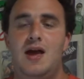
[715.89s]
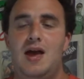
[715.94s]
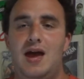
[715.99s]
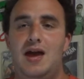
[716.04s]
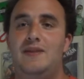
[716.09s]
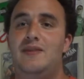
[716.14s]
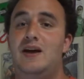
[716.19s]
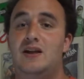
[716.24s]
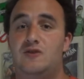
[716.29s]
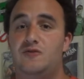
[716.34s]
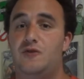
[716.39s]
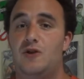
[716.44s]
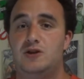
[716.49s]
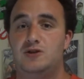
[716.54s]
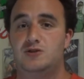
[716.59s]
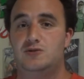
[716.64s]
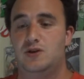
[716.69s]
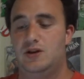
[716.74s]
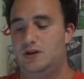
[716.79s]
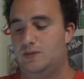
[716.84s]
And that's
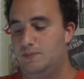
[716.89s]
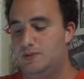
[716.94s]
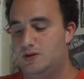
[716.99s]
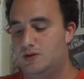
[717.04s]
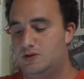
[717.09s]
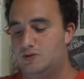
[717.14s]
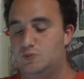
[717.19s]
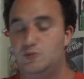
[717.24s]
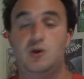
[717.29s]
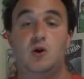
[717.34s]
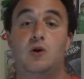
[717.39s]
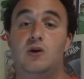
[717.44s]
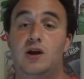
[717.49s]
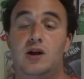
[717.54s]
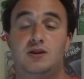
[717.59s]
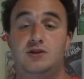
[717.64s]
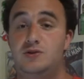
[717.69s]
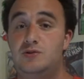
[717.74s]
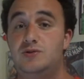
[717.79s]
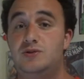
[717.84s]
frustrating because we all
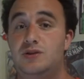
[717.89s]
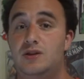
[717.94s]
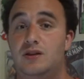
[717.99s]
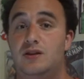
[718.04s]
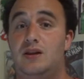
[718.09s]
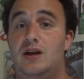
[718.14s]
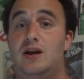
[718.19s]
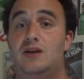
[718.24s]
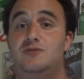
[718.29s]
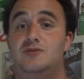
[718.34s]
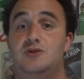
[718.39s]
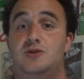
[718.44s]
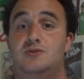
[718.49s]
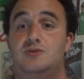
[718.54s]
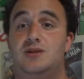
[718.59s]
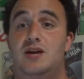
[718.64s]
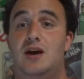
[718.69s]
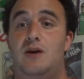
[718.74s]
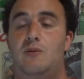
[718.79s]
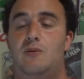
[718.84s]
got used to the live shows
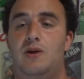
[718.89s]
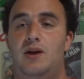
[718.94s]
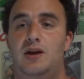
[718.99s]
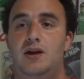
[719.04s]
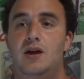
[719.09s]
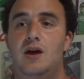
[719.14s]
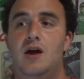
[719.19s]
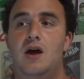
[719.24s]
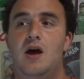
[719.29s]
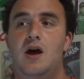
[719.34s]
that way,